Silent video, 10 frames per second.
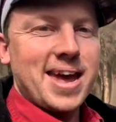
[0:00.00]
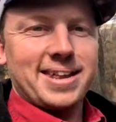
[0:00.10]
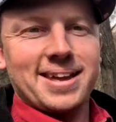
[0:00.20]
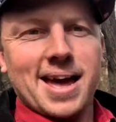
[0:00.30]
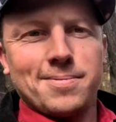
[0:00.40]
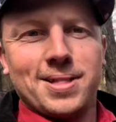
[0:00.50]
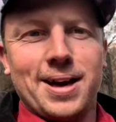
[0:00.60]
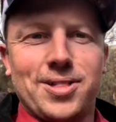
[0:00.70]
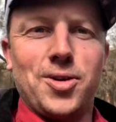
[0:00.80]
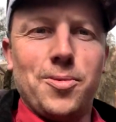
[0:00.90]
Getting a cabin
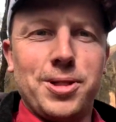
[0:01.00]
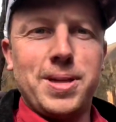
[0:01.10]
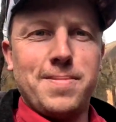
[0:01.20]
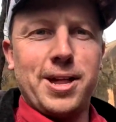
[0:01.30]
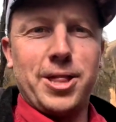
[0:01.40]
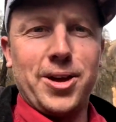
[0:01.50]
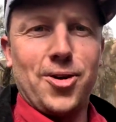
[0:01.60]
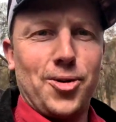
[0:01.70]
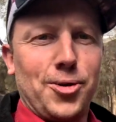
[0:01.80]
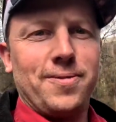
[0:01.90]
last night was the best thing
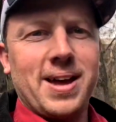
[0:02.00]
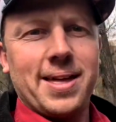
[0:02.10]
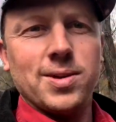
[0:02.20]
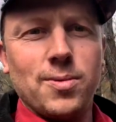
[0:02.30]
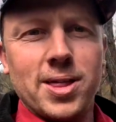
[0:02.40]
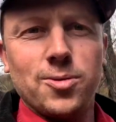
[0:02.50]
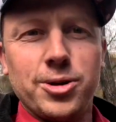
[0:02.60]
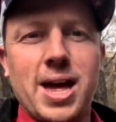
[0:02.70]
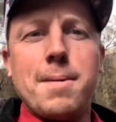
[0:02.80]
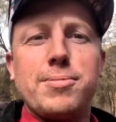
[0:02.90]
I could have done. The weather
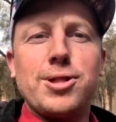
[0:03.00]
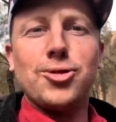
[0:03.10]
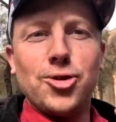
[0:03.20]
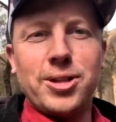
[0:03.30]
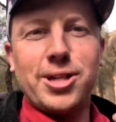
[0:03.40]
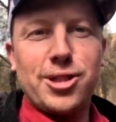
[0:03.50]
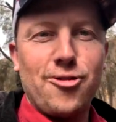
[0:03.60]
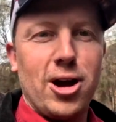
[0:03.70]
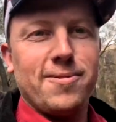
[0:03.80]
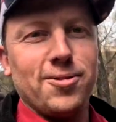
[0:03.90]
was absolutely
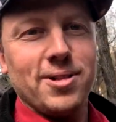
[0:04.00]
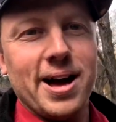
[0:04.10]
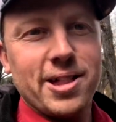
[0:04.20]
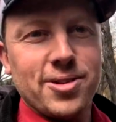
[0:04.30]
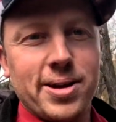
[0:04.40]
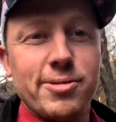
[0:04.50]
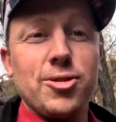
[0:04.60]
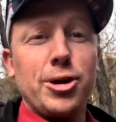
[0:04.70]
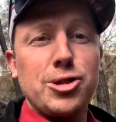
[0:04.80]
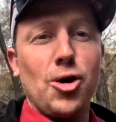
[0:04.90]
disgraceful last night. It was
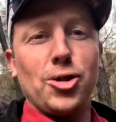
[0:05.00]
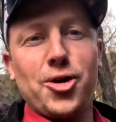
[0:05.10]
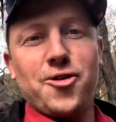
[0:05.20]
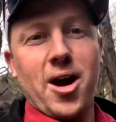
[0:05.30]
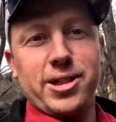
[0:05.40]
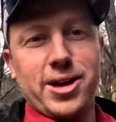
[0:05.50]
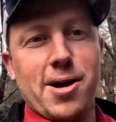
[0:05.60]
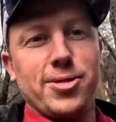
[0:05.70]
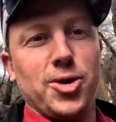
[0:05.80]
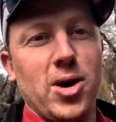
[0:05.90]
like Cyclone Tracy
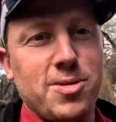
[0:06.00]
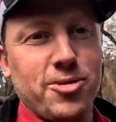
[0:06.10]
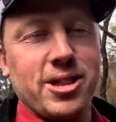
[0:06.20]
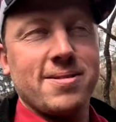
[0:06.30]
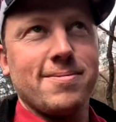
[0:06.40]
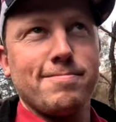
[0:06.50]
going through Esperance.